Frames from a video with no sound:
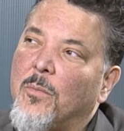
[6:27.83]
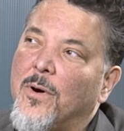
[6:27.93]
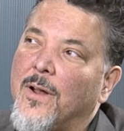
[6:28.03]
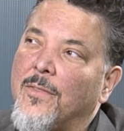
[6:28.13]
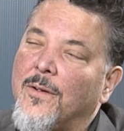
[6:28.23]

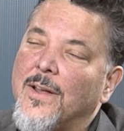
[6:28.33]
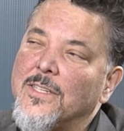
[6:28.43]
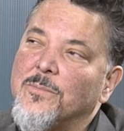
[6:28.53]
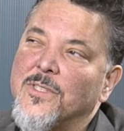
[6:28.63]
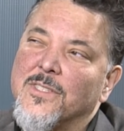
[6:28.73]
but are there any
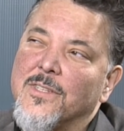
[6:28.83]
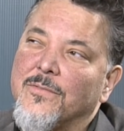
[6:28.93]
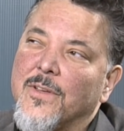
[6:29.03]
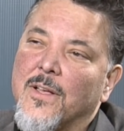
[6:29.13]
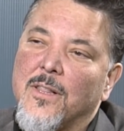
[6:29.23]

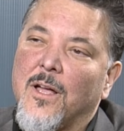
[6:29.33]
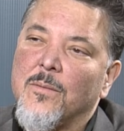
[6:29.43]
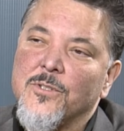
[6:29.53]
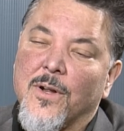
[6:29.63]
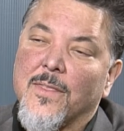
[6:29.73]
specific
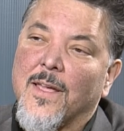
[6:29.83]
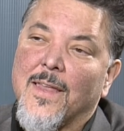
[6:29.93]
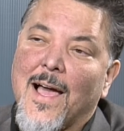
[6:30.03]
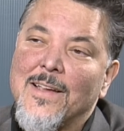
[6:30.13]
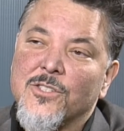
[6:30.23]
clubs or anything
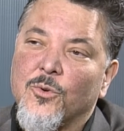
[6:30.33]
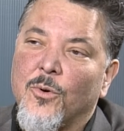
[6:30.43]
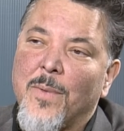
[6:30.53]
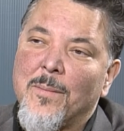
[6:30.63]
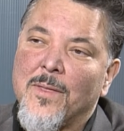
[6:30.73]
in high
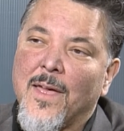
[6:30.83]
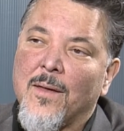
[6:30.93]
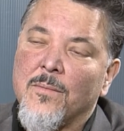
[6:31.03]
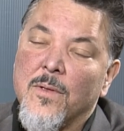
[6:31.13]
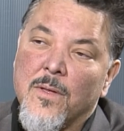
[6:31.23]
school maybe that